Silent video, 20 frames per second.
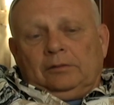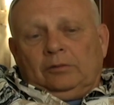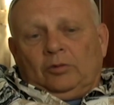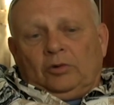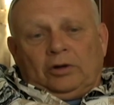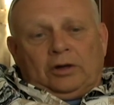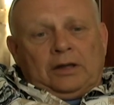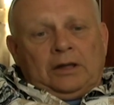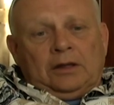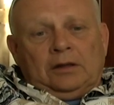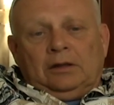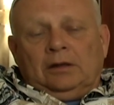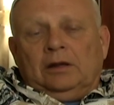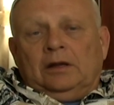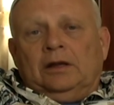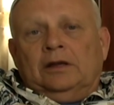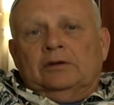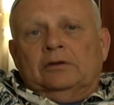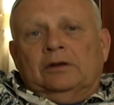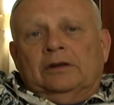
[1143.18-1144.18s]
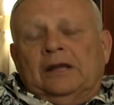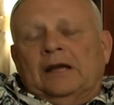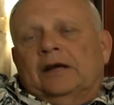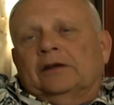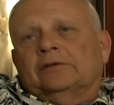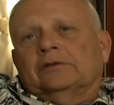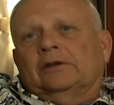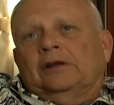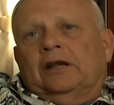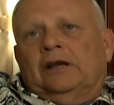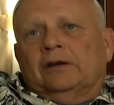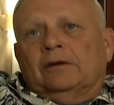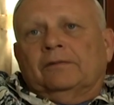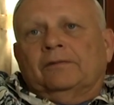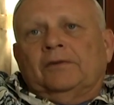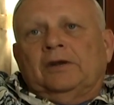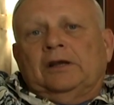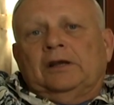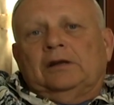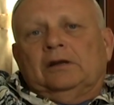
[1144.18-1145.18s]
we're getting 100,000 acre
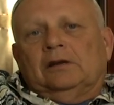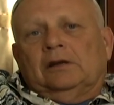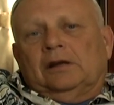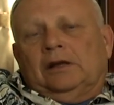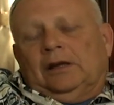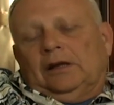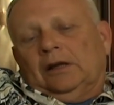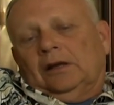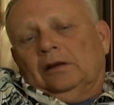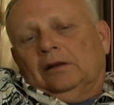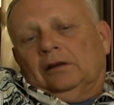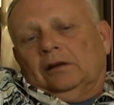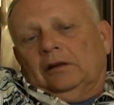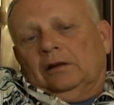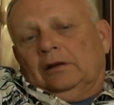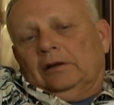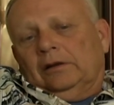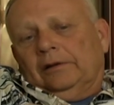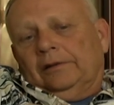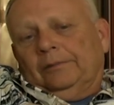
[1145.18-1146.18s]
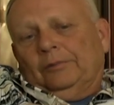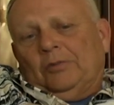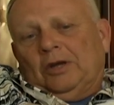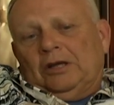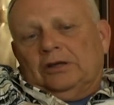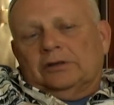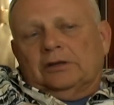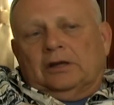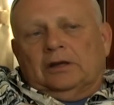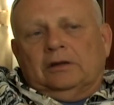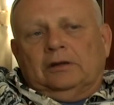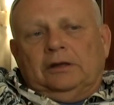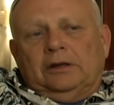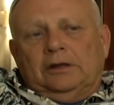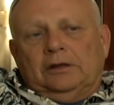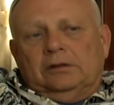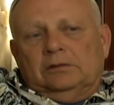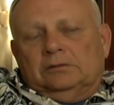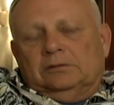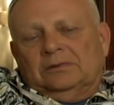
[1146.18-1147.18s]
feet and
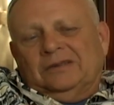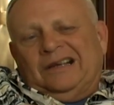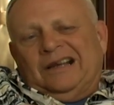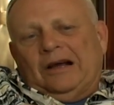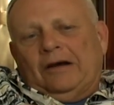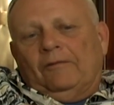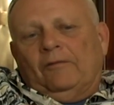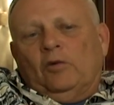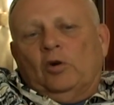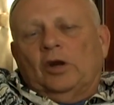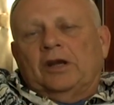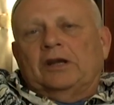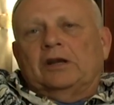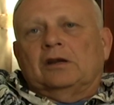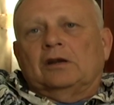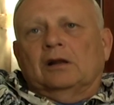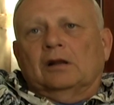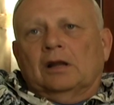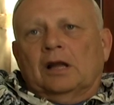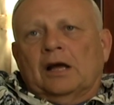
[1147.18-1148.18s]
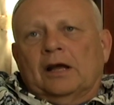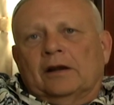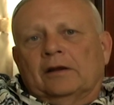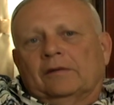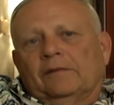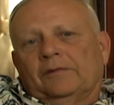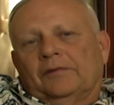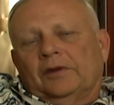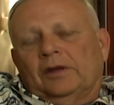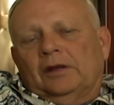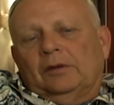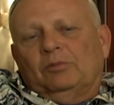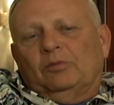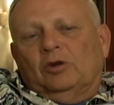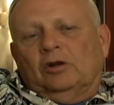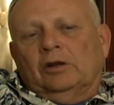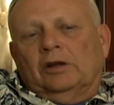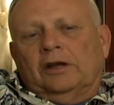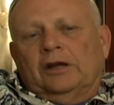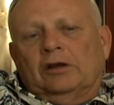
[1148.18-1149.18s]
basically avoided a lot of the
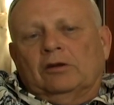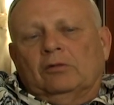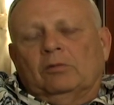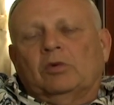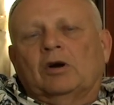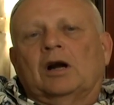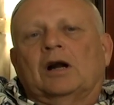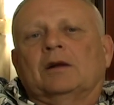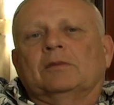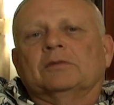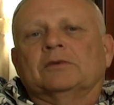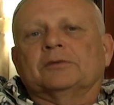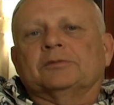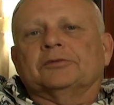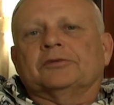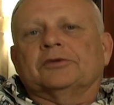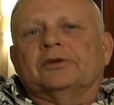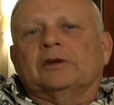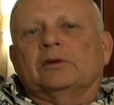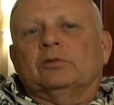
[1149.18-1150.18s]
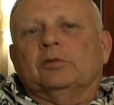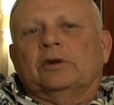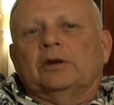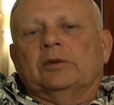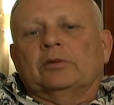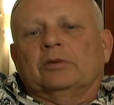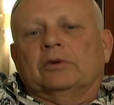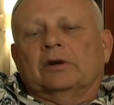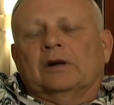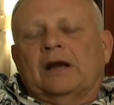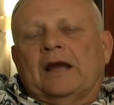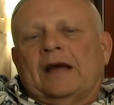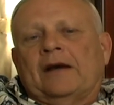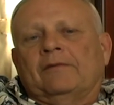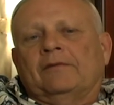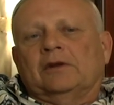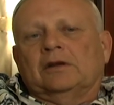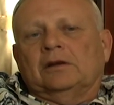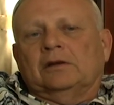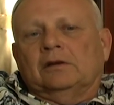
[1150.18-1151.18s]
political problems that we were
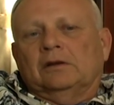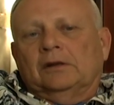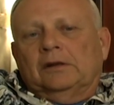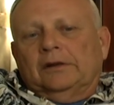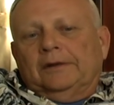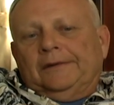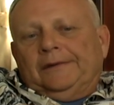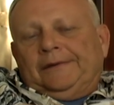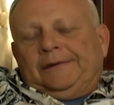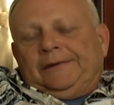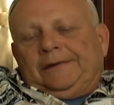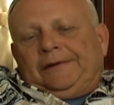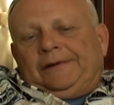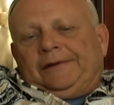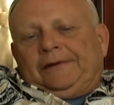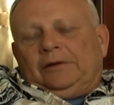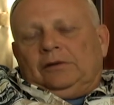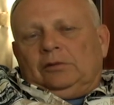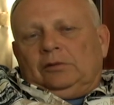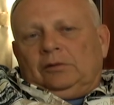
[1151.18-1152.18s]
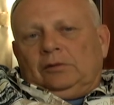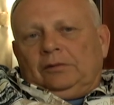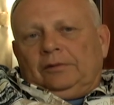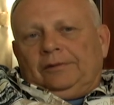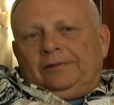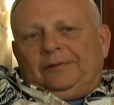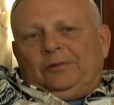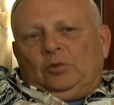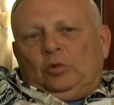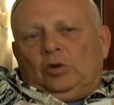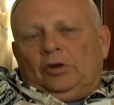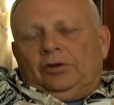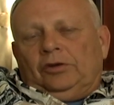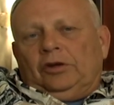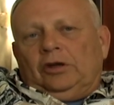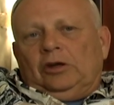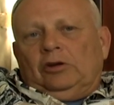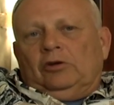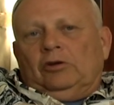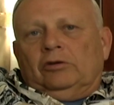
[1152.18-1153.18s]
having with
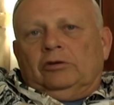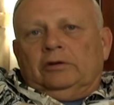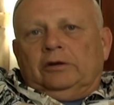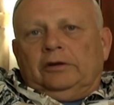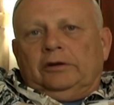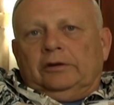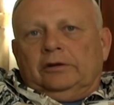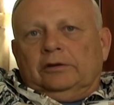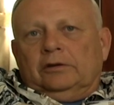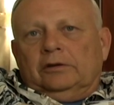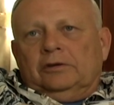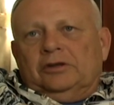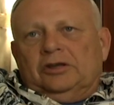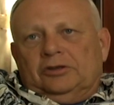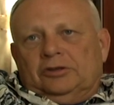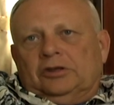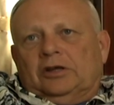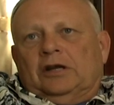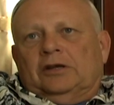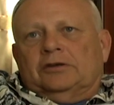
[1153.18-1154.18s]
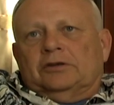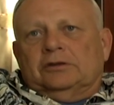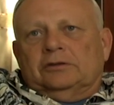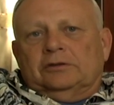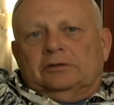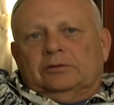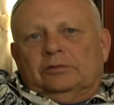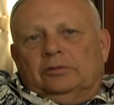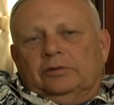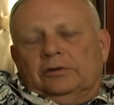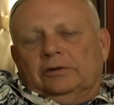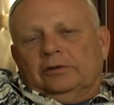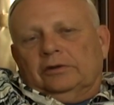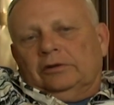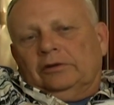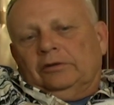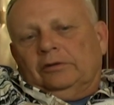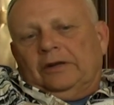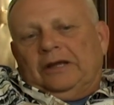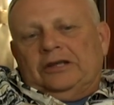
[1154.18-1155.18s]
the earlier discussions with the
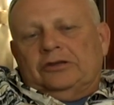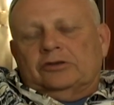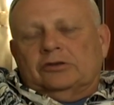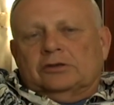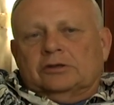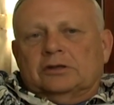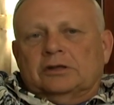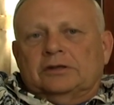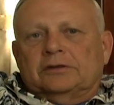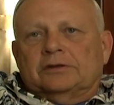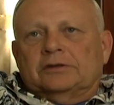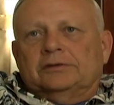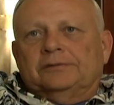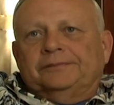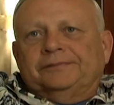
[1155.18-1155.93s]
two agencies.